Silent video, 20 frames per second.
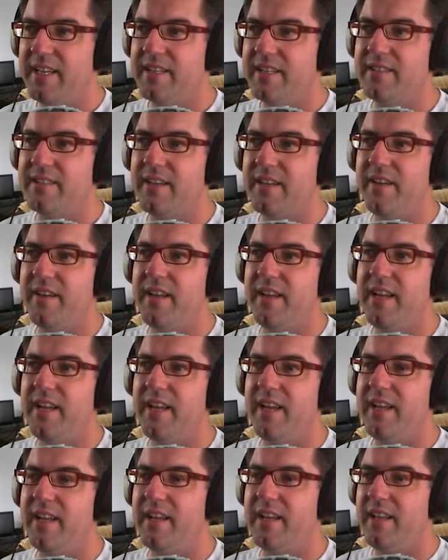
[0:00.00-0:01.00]
So
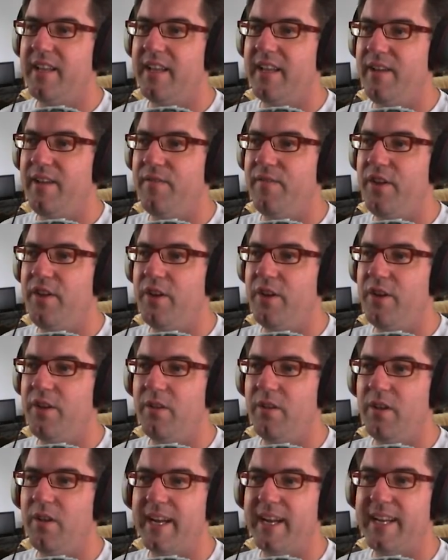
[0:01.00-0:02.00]
if you
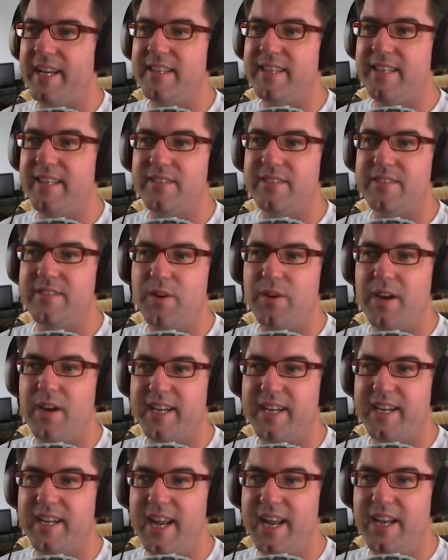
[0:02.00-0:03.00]
like this truck
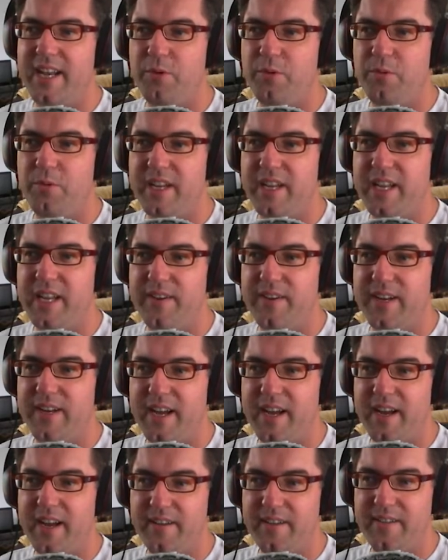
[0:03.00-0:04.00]
and you want to give it a
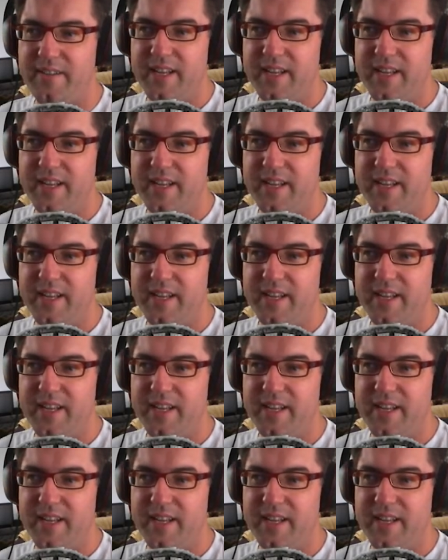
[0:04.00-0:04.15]
go,